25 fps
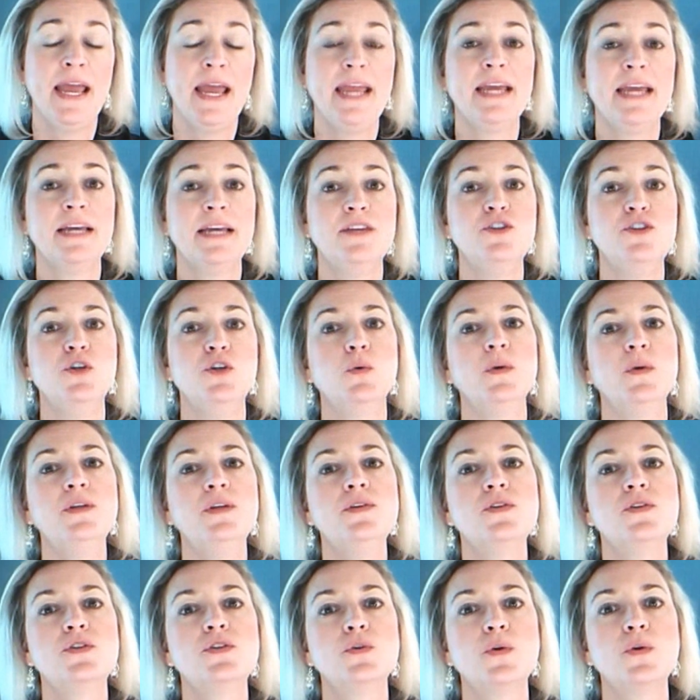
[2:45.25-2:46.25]
and you want to
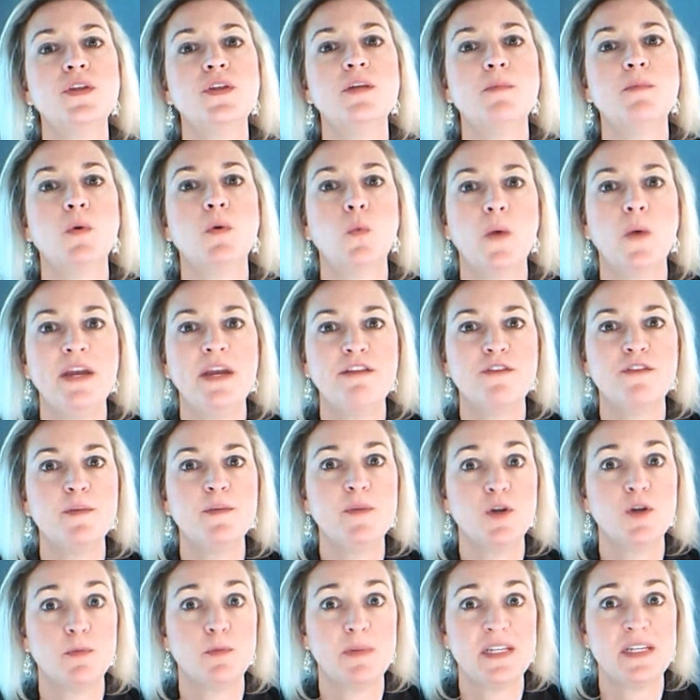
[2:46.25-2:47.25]
store them away from
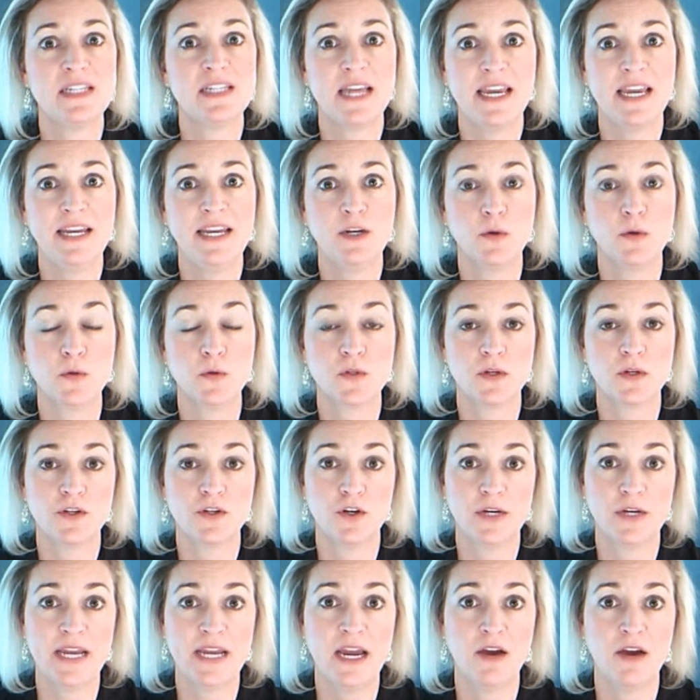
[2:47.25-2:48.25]
your potatoes on
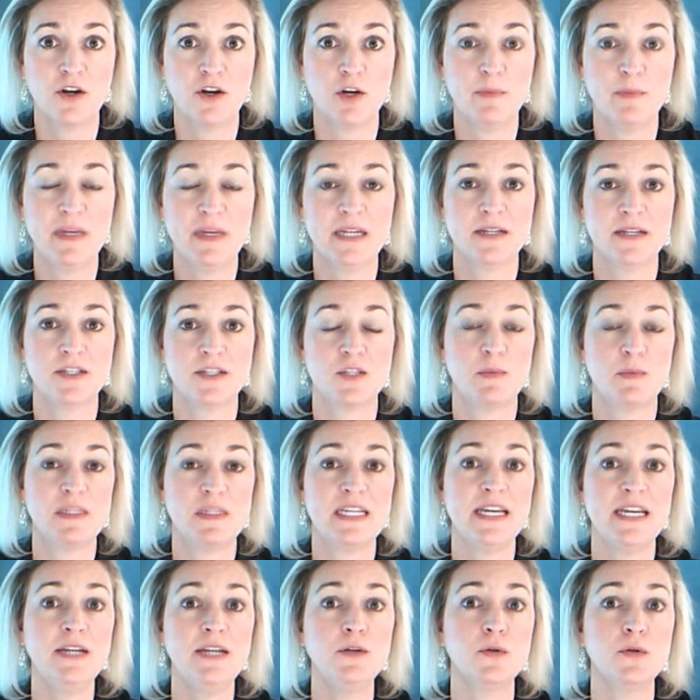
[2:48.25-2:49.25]
your counter, because
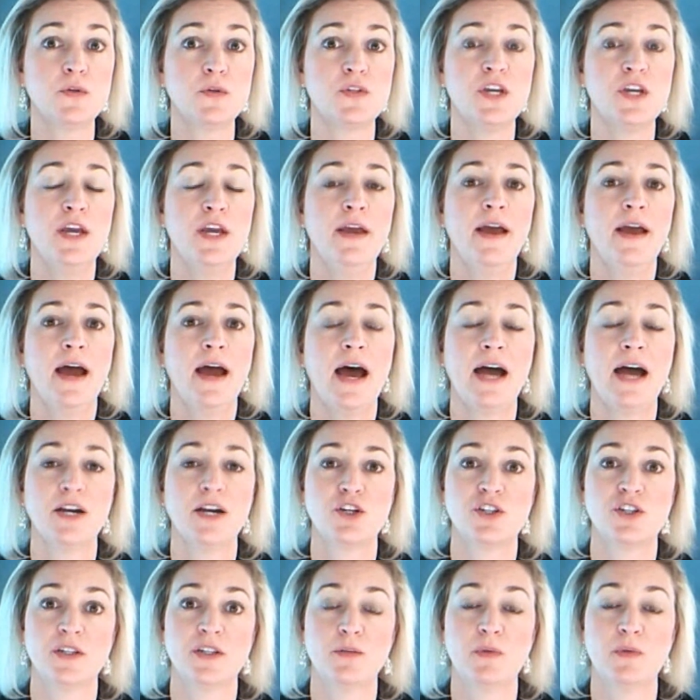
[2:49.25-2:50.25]
potatoes
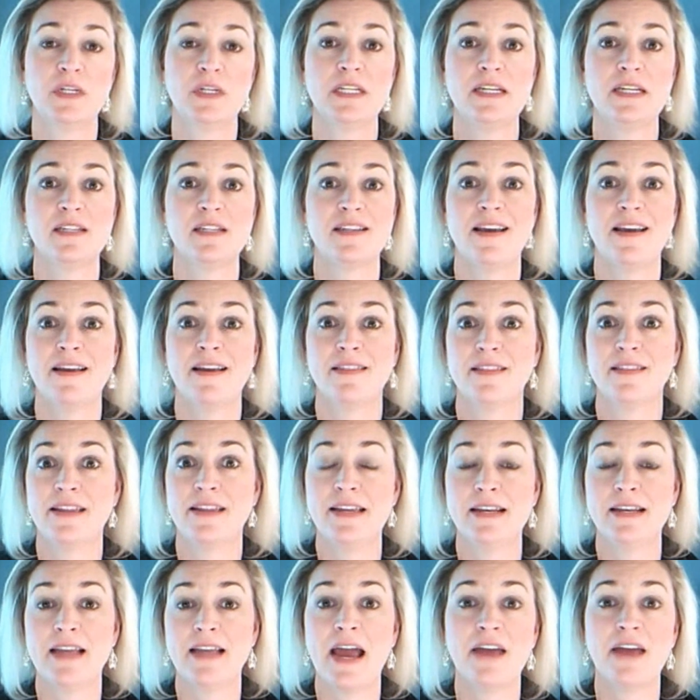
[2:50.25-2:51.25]
actually release
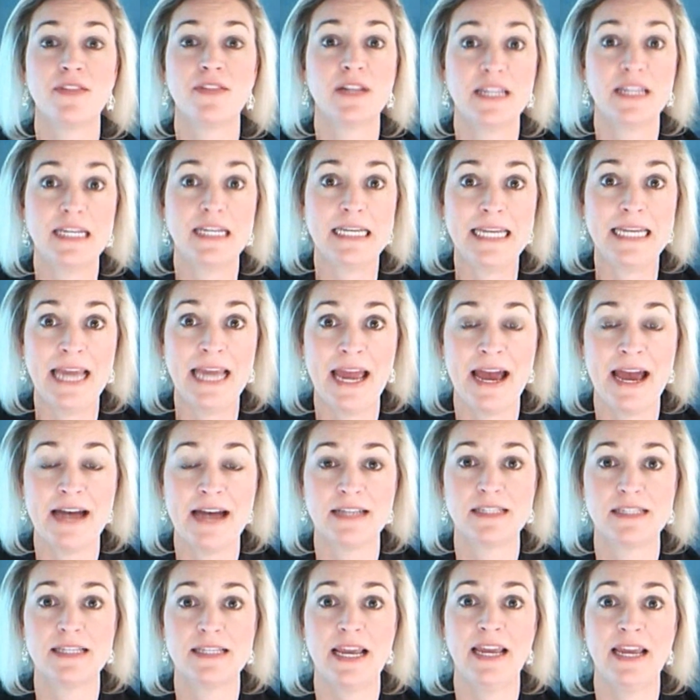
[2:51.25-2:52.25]
ethylene gas,